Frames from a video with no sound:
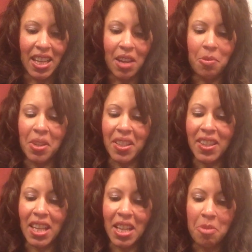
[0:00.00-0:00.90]
And we
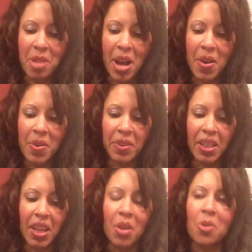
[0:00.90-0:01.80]
think about
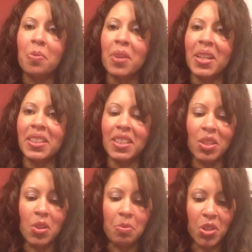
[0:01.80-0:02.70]
when
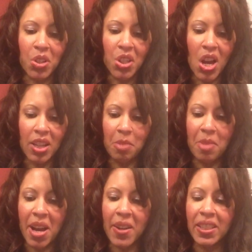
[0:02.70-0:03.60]
scripture talks
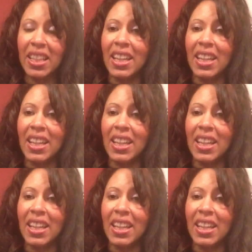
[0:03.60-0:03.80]
about,